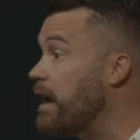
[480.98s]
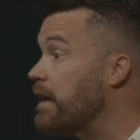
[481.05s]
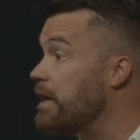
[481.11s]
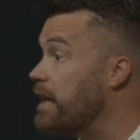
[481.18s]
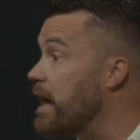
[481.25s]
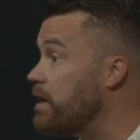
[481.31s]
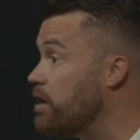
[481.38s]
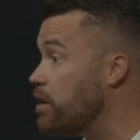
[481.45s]
got to
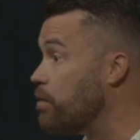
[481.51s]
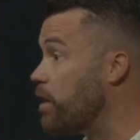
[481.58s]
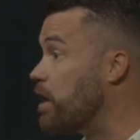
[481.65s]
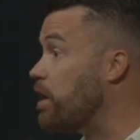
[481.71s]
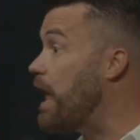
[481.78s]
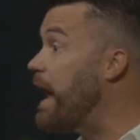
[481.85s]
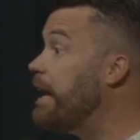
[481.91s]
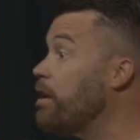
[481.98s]
get out of your
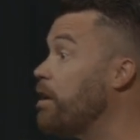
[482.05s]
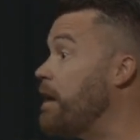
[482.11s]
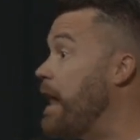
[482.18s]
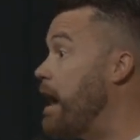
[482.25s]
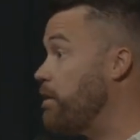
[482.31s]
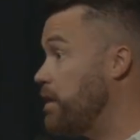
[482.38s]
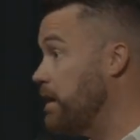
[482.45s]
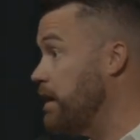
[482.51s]
recliner
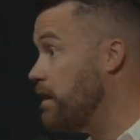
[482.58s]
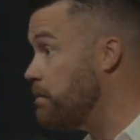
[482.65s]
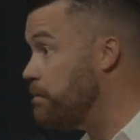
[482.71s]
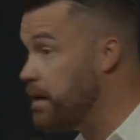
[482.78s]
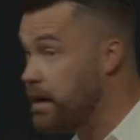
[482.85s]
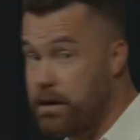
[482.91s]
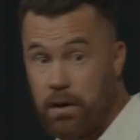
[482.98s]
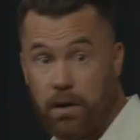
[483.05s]
now to eat a
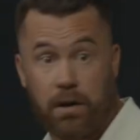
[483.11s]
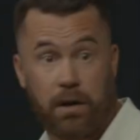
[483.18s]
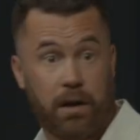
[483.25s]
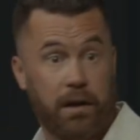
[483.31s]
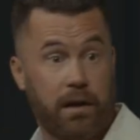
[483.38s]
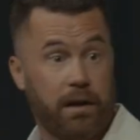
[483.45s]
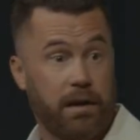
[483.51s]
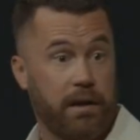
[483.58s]
meal.
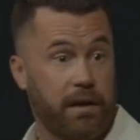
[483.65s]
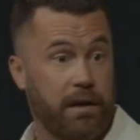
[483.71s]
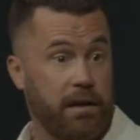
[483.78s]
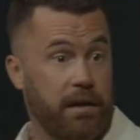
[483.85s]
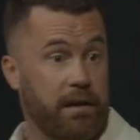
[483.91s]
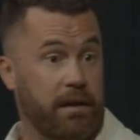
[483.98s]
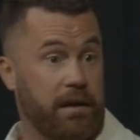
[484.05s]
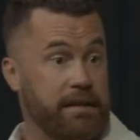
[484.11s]

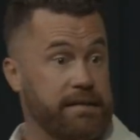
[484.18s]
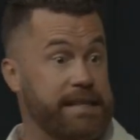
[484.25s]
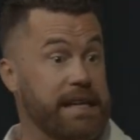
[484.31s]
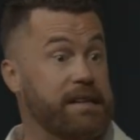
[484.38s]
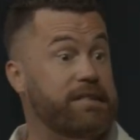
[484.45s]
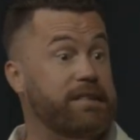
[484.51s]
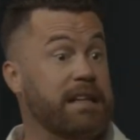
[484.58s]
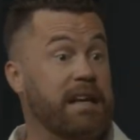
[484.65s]

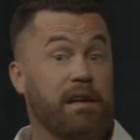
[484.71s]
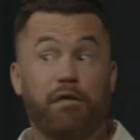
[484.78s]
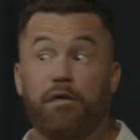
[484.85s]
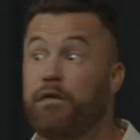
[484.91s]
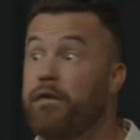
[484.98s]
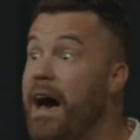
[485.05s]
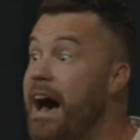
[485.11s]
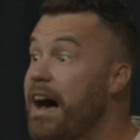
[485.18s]
Disney
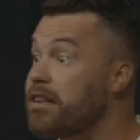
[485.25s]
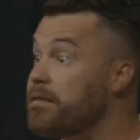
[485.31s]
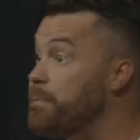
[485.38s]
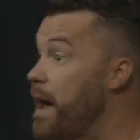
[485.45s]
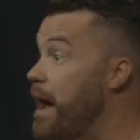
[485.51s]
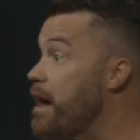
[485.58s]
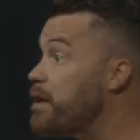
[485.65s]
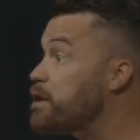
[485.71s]
Fast
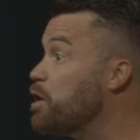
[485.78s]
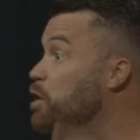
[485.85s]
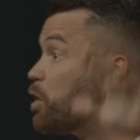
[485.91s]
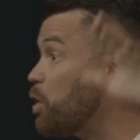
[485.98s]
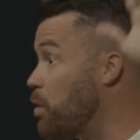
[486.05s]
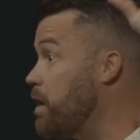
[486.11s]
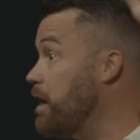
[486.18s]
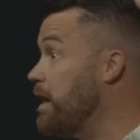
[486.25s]
Pass,
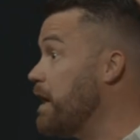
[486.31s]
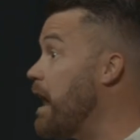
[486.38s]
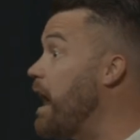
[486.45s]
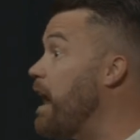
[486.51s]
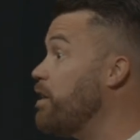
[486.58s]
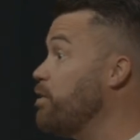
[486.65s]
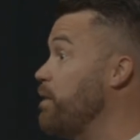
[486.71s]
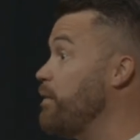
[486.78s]
glory to
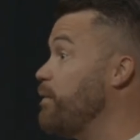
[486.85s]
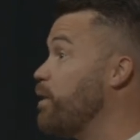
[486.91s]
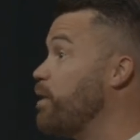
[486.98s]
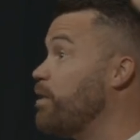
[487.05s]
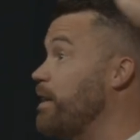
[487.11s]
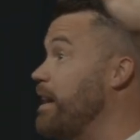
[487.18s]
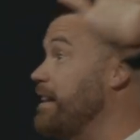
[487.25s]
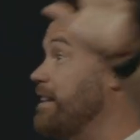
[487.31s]
God, whoever
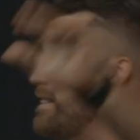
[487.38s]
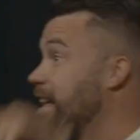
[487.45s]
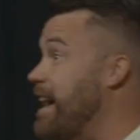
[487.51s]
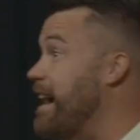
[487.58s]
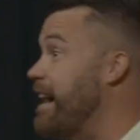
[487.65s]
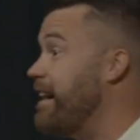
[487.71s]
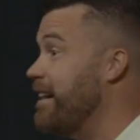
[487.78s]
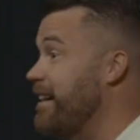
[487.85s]
created
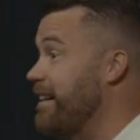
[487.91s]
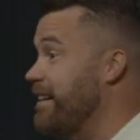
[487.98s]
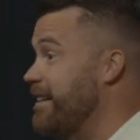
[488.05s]
that.